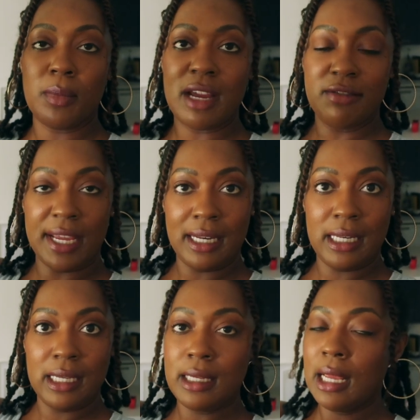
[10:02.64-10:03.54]
my
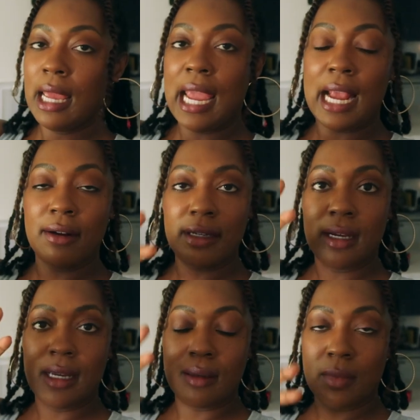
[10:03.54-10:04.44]
vanity
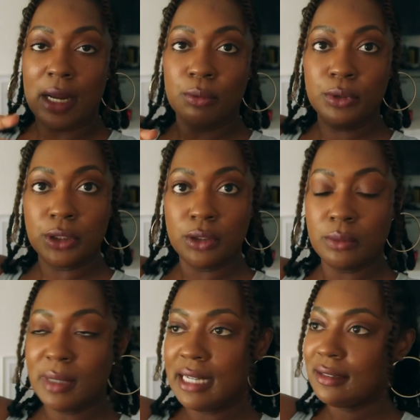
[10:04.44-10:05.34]
area in my
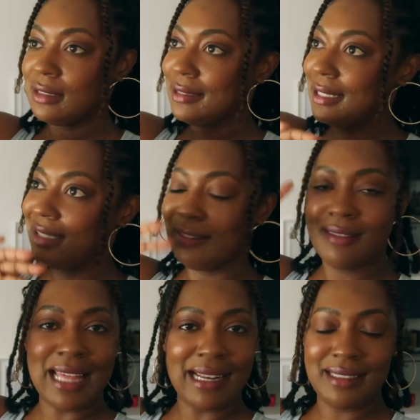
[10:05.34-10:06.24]
room. I just need to
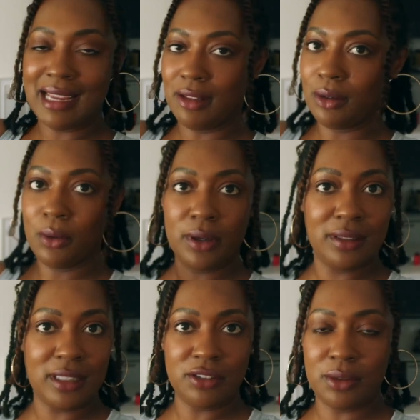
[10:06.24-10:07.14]
get that together,
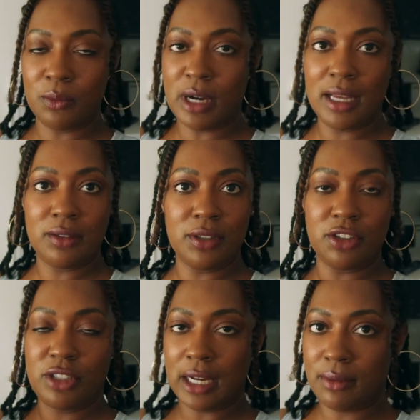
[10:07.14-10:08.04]
organization wise,
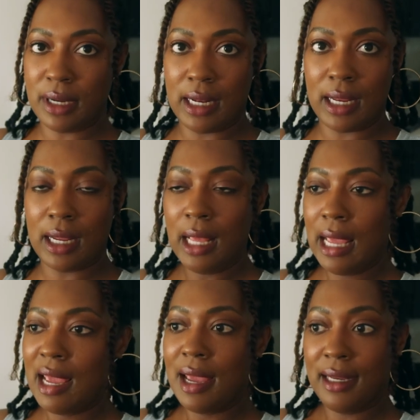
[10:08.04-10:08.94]
finish decorating,
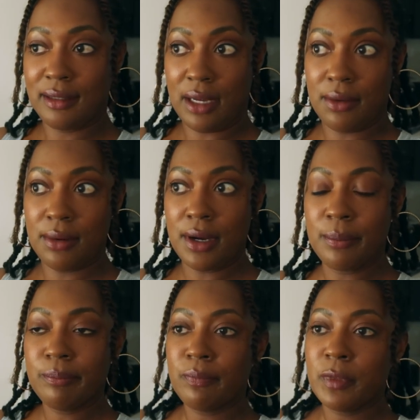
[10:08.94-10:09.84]
et
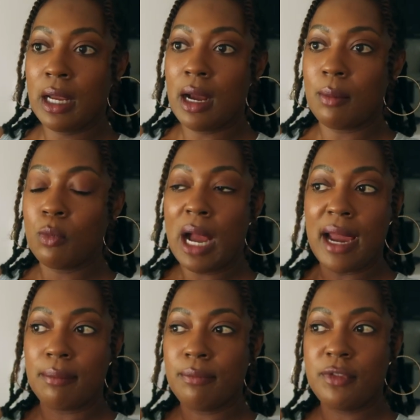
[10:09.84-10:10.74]
cetera. Um,
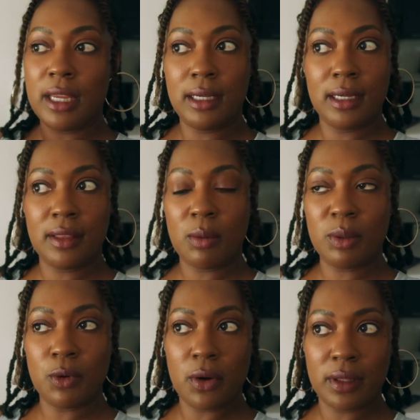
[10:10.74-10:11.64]
I'm thinking there'll be
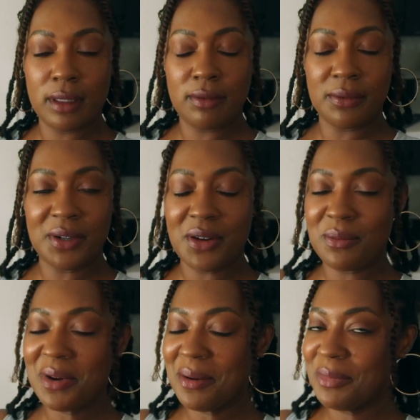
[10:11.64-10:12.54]
more in the living
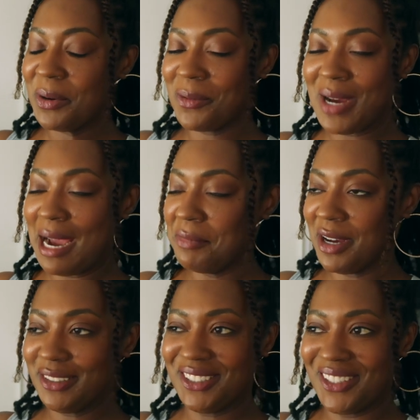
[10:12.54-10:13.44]
room, but I'm
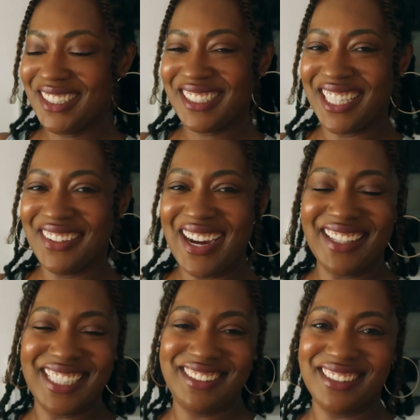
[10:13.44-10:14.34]
not sure, so
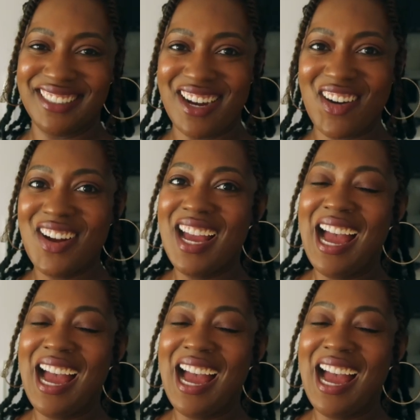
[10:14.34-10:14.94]
I'll let you know.